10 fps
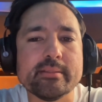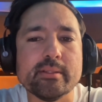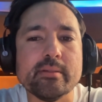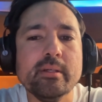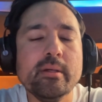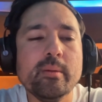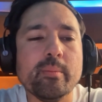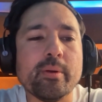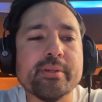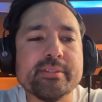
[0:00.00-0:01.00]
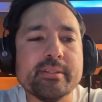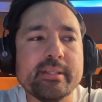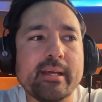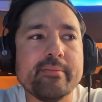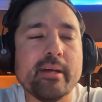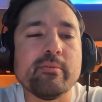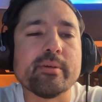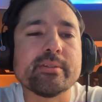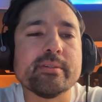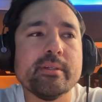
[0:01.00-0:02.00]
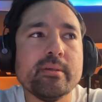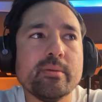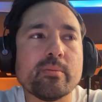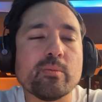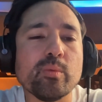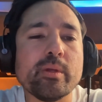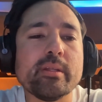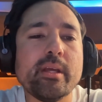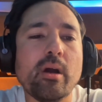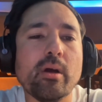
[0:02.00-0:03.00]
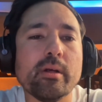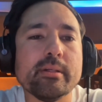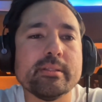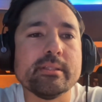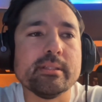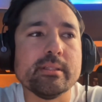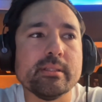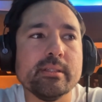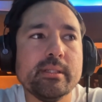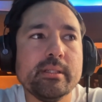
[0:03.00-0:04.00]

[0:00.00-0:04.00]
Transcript: So personally, I've worked really hard to